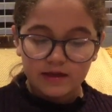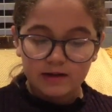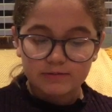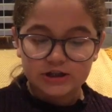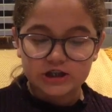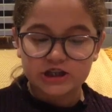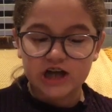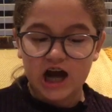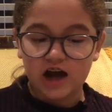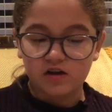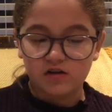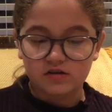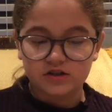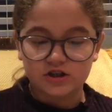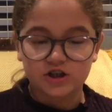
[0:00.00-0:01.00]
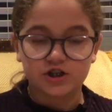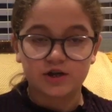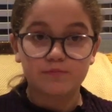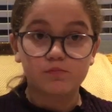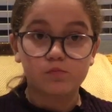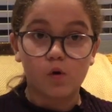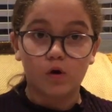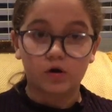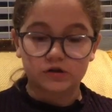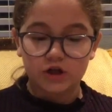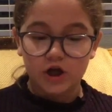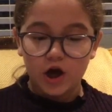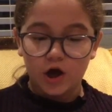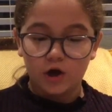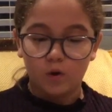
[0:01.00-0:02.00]
they were shackled to ship
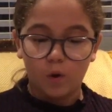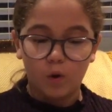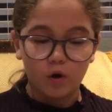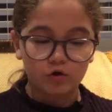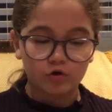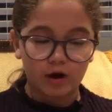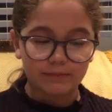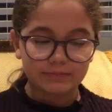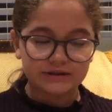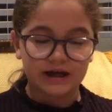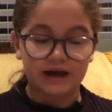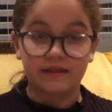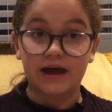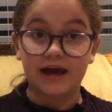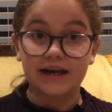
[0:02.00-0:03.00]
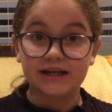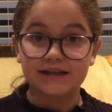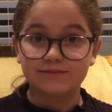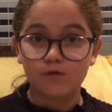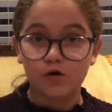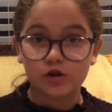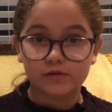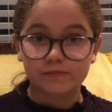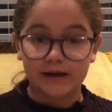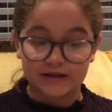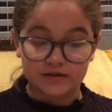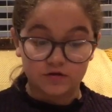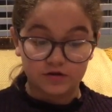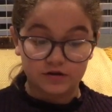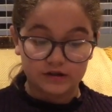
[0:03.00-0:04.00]
walls and all crammed together in a small
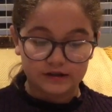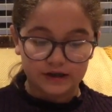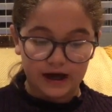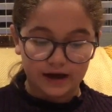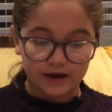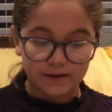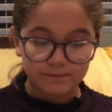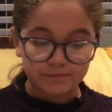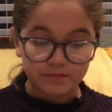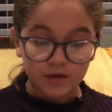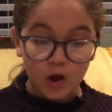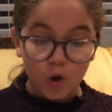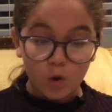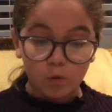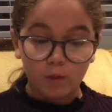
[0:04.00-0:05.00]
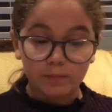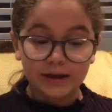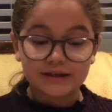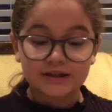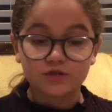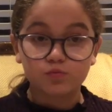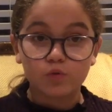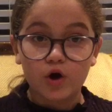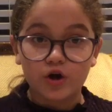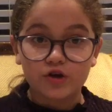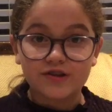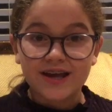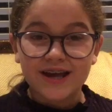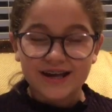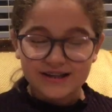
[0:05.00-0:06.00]
space under deck. What makes this
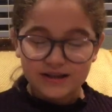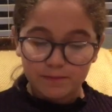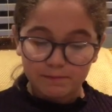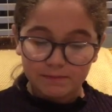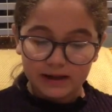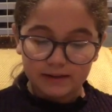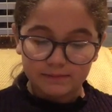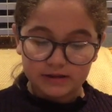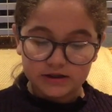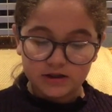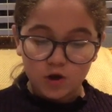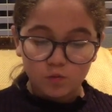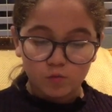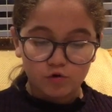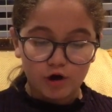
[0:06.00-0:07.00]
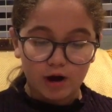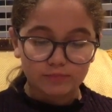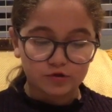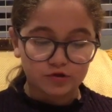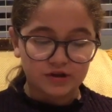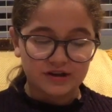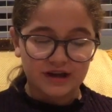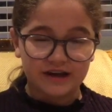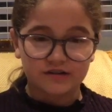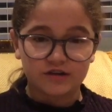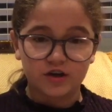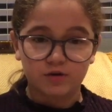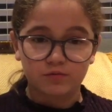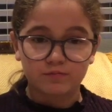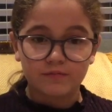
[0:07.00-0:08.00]
worse is that babies were crammed under deck
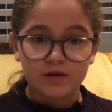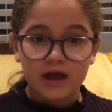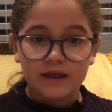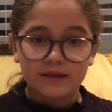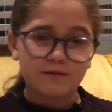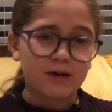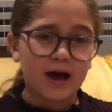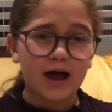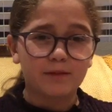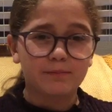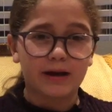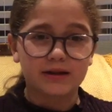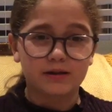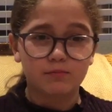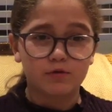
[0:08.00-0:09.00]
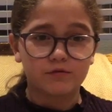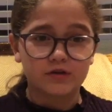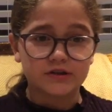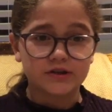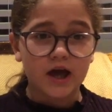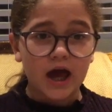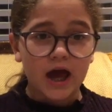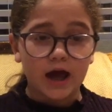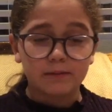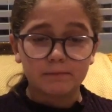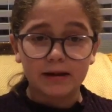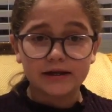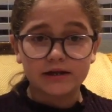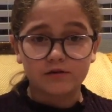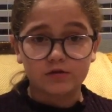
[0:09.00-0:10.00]
too. They were held by their mothers, and
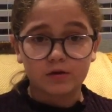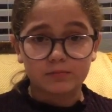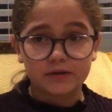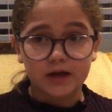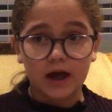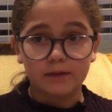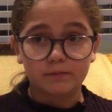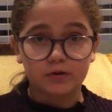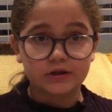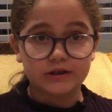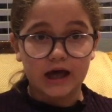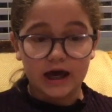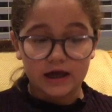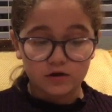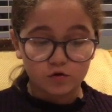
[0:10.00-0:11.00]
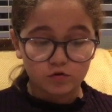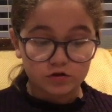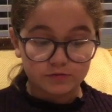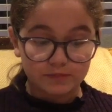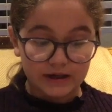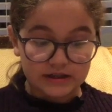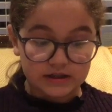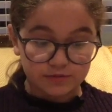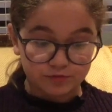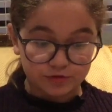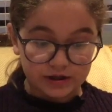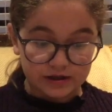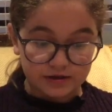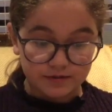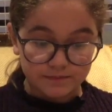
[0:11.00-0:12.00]
many of them died because they had no space to
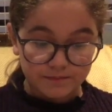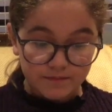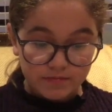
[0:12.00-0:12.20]
breathe.